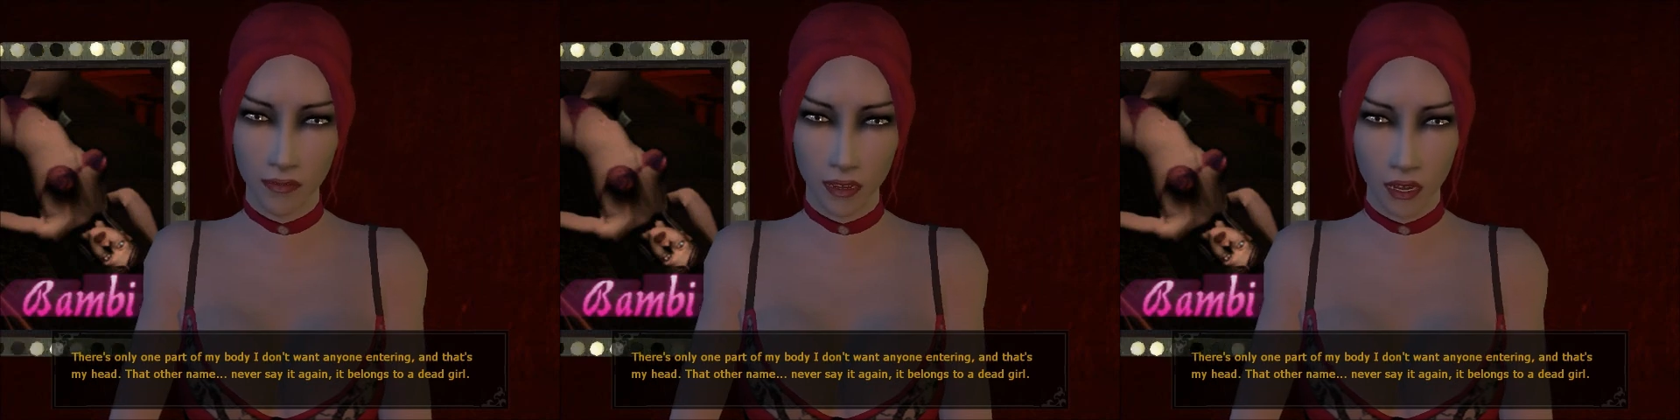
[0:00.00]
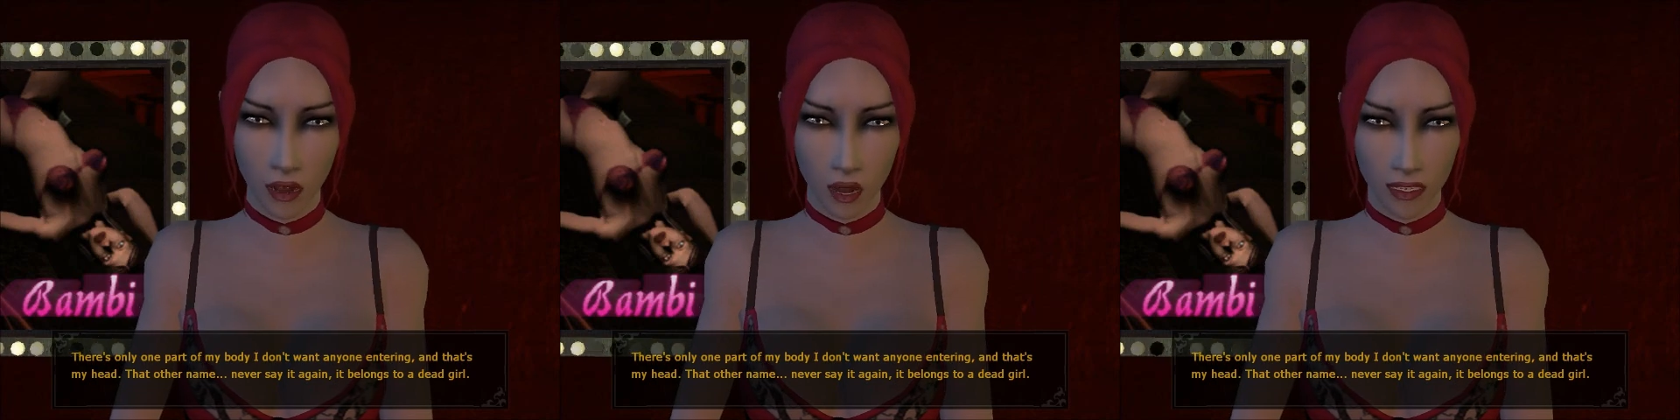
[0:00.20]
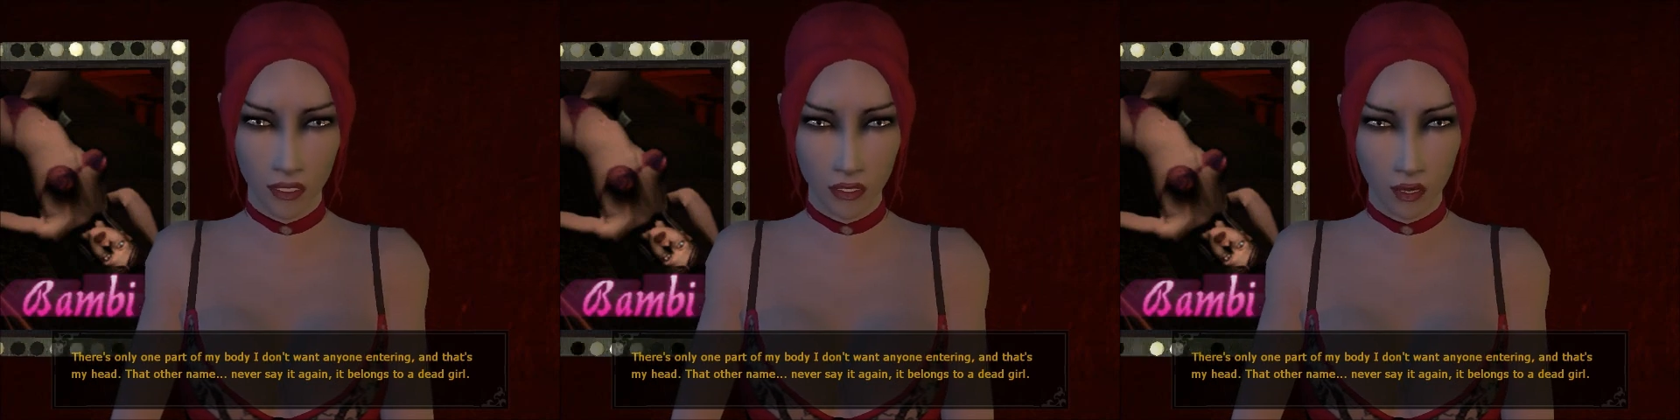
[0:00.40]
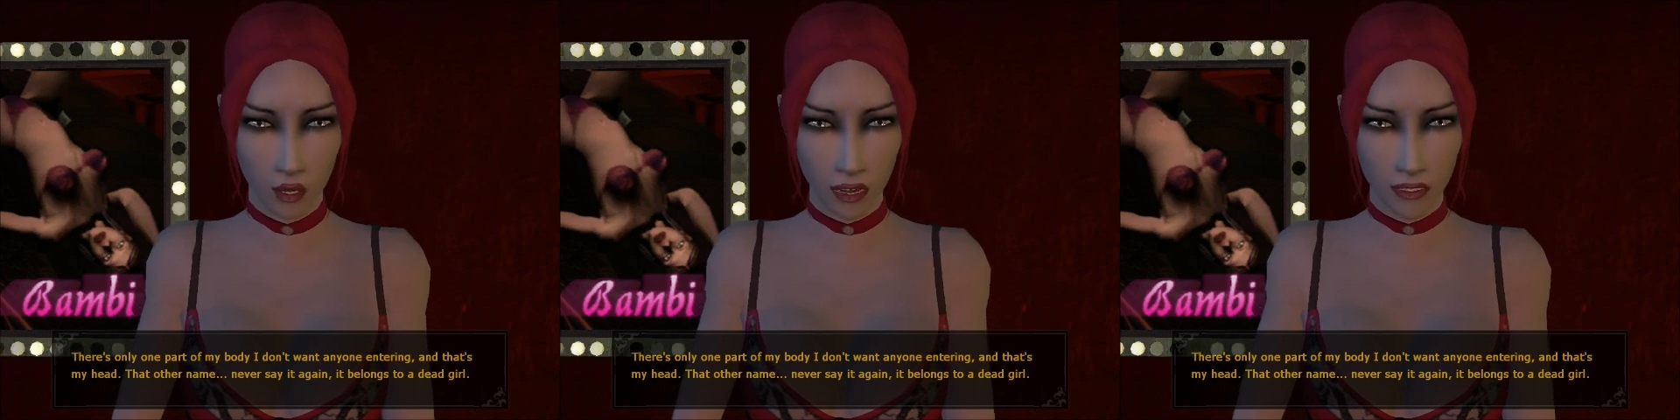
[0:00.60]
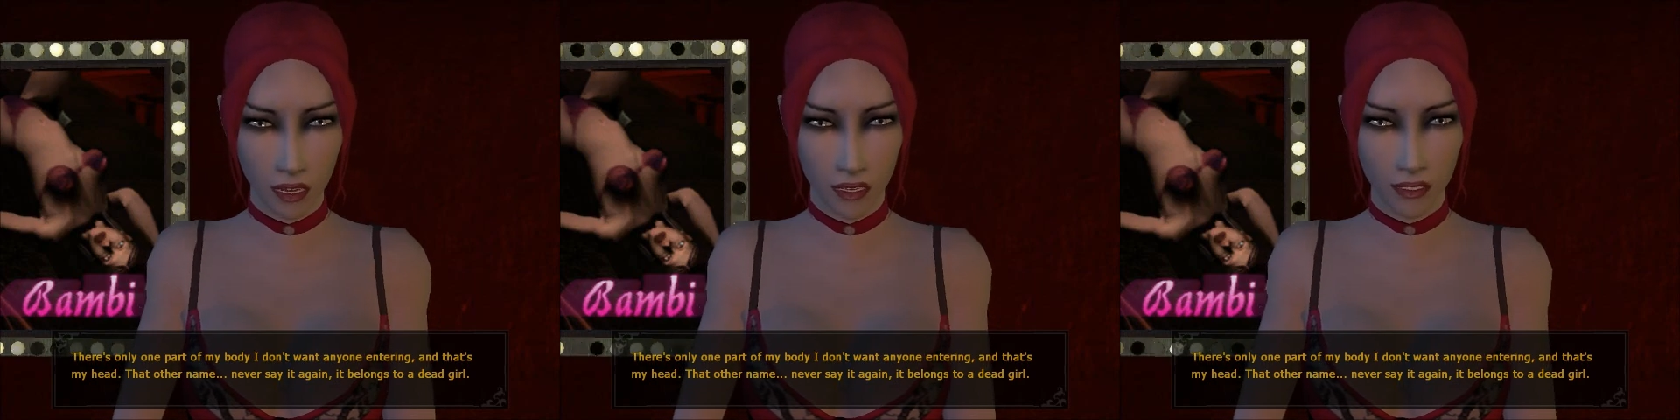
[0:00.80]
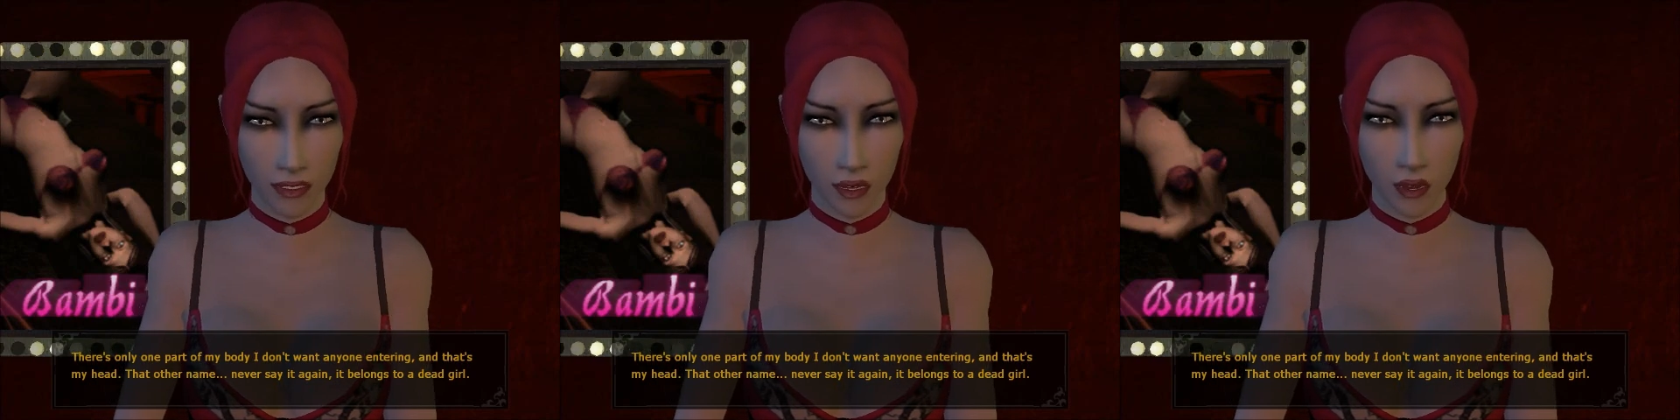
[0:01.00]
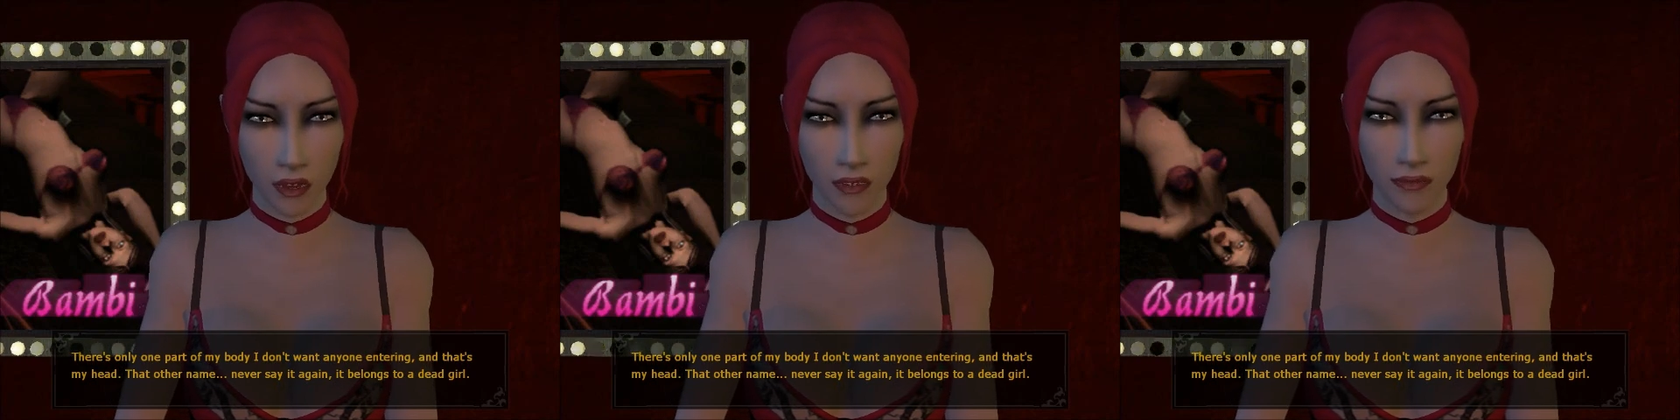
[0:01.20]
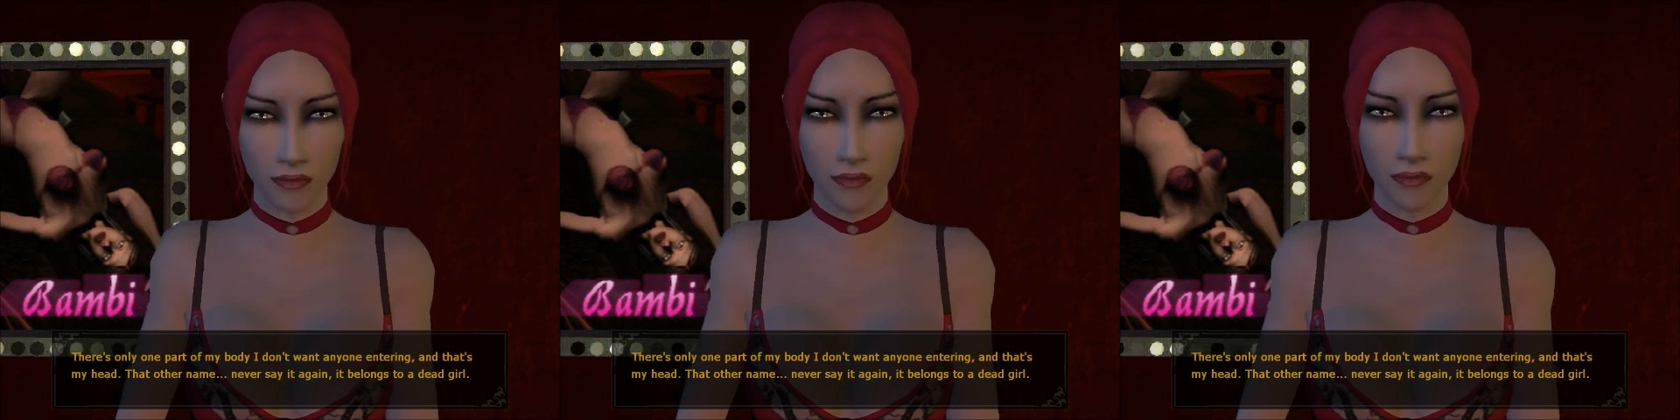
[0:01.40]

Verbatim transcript: It belongs to a dead girl.